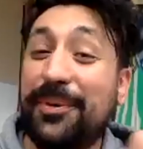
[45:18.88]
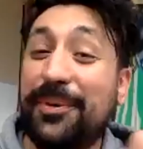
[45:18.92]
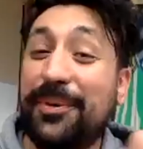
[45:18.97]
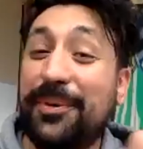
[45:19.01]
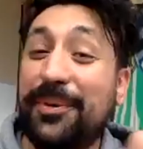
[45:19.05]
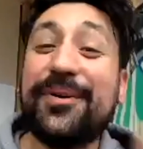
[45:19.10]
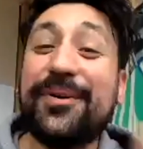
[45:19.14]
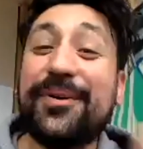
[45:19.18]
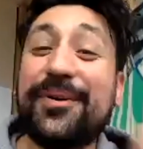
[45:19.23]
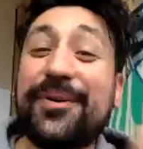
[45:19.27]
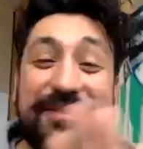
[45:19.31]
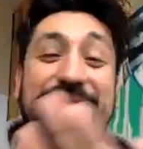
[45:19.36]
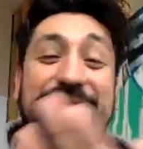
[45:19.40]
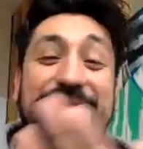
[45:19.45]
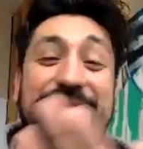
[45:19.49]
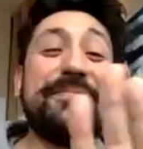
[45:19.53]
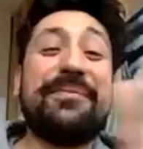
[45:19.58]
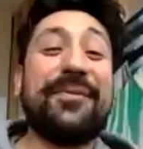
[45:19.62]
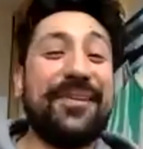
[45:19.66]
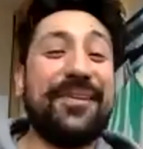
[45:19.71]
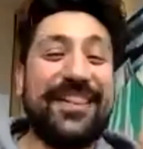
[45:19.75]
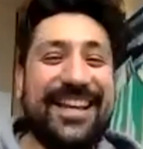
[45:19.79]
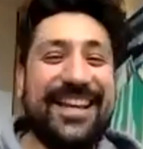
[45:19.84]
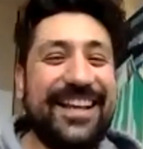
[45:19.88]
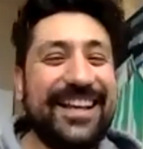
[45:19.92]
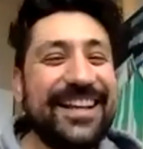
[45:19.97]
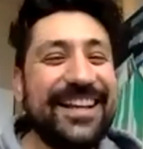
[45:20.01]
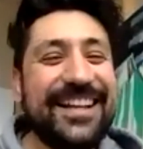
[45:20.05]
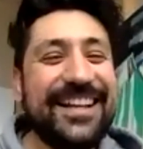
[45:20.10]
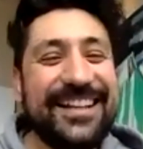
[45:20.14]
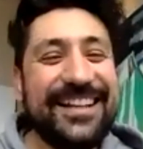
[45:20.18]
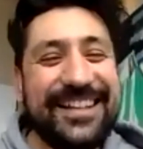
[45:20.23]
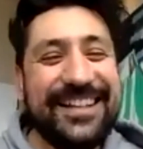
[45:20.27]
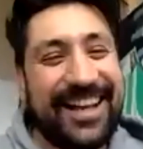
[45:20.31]
very poorly.
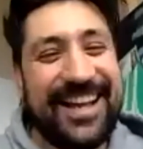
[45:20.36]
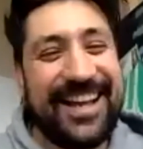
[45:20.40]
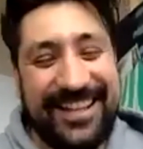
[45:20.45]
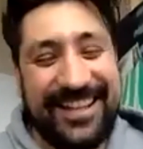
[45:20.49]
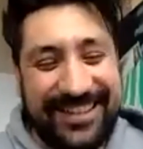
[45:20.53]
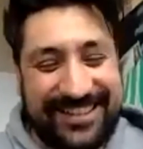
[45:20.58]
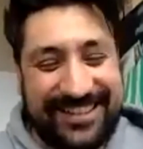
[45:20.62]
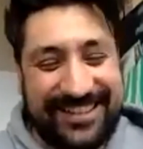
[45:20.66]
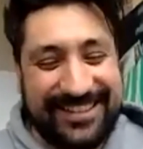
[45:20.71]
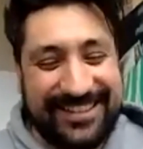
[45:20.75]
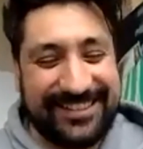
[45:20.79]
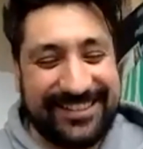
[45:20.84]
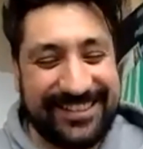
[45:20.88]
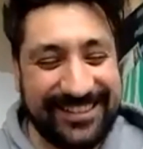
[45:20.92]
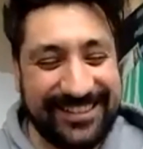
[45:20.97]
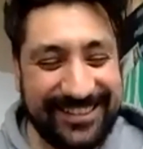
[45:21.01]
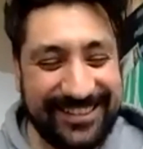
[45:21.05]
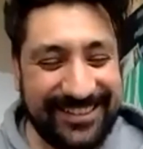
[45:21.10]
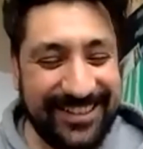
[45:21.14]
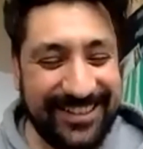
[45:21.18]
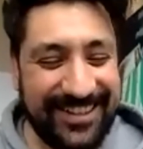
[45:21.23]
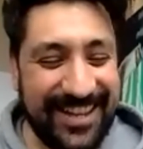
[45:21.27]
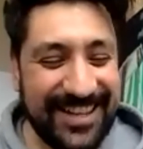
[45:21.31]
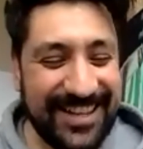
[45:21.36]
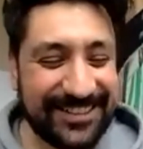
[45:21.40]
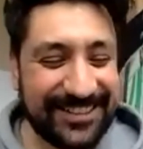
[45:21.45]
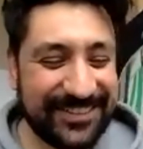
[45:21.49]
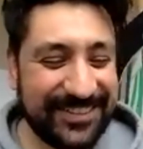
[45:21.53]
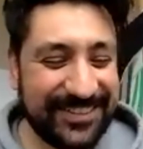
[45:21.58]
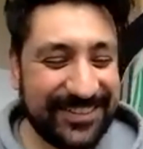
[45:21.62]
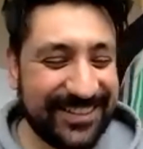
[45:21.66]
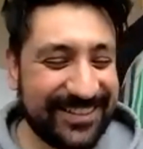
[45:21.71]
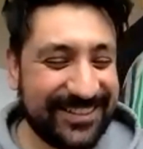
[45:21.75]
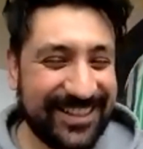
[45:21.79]
yeah, yeah. It's a, don't ask
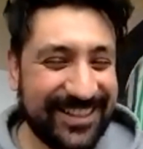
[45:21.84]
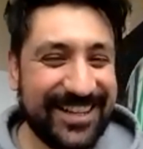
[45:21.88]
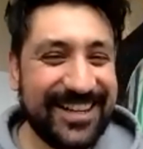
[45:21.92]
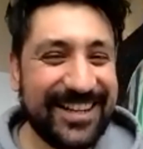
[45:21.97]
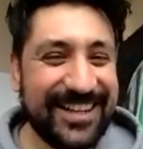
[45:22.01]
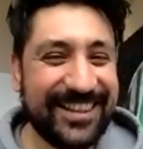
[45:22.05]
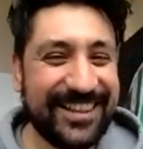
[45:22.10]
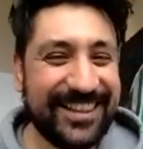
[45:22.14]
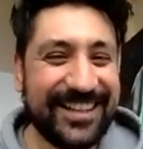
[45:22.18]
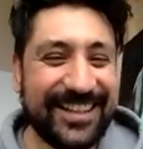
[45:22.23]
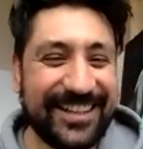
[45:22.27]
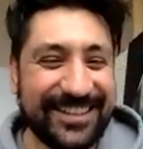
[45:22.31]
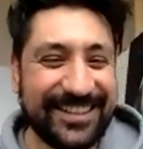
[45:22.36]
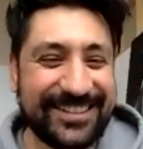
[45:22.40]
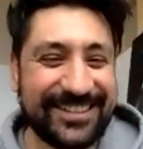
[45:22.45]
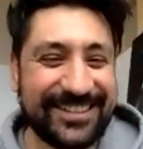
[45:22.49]
me to say anything because